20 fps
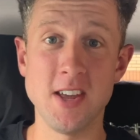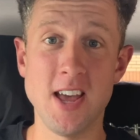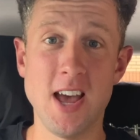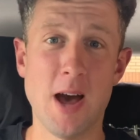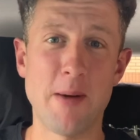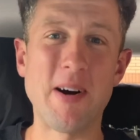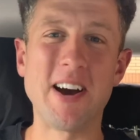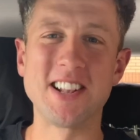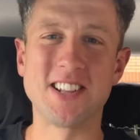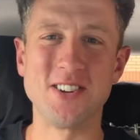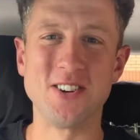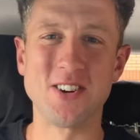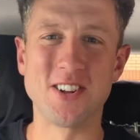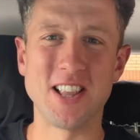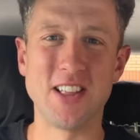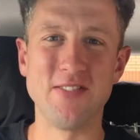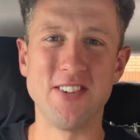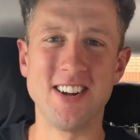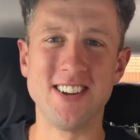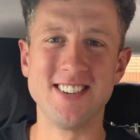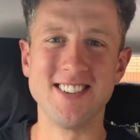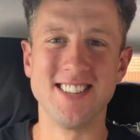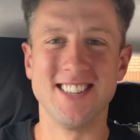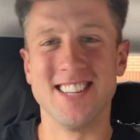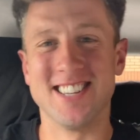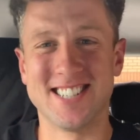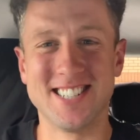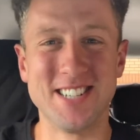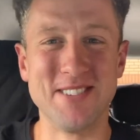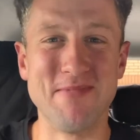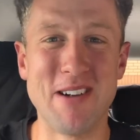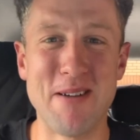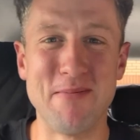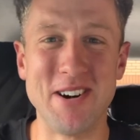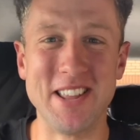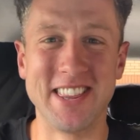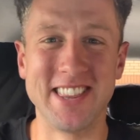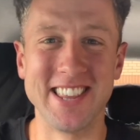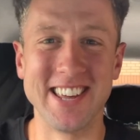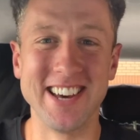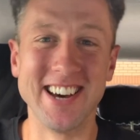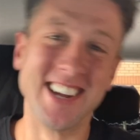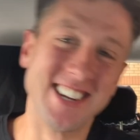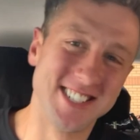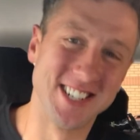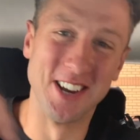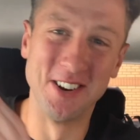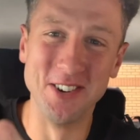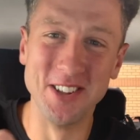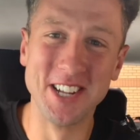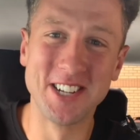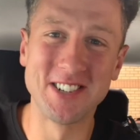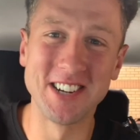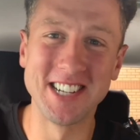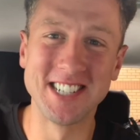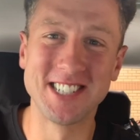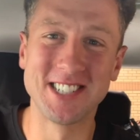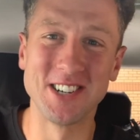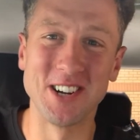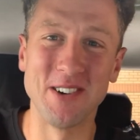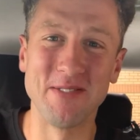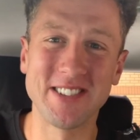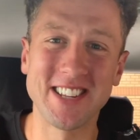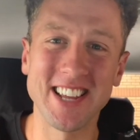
I'm acting all clever. This is about a month later, so I know the trade's dropped.